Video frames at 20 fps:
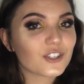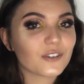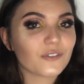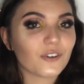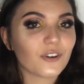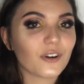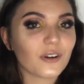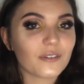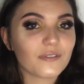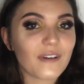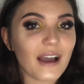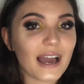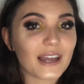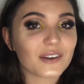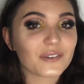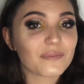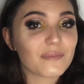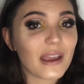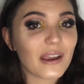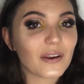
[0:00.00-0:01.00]
If you're a fan
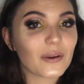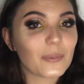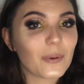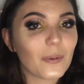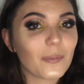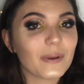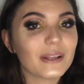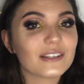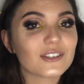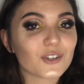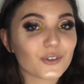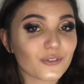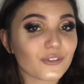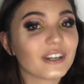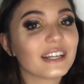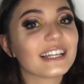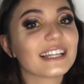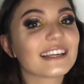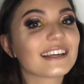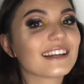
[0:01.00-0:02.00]
of Mary Poppins, you're
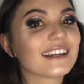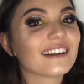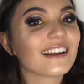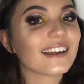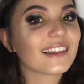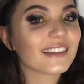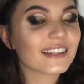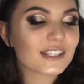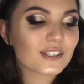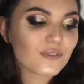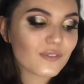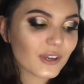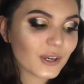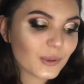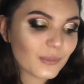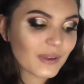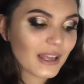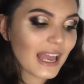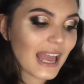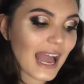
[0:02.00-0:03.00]
really gonna like this
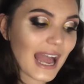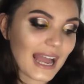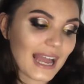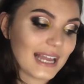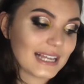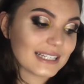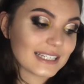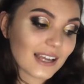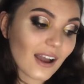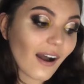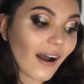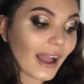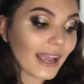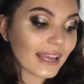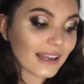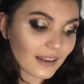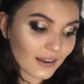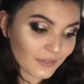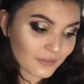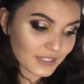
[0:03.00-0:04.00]
film, and I
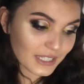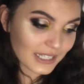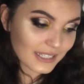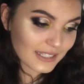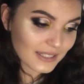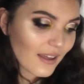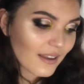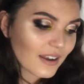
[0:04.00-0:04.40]
loved it.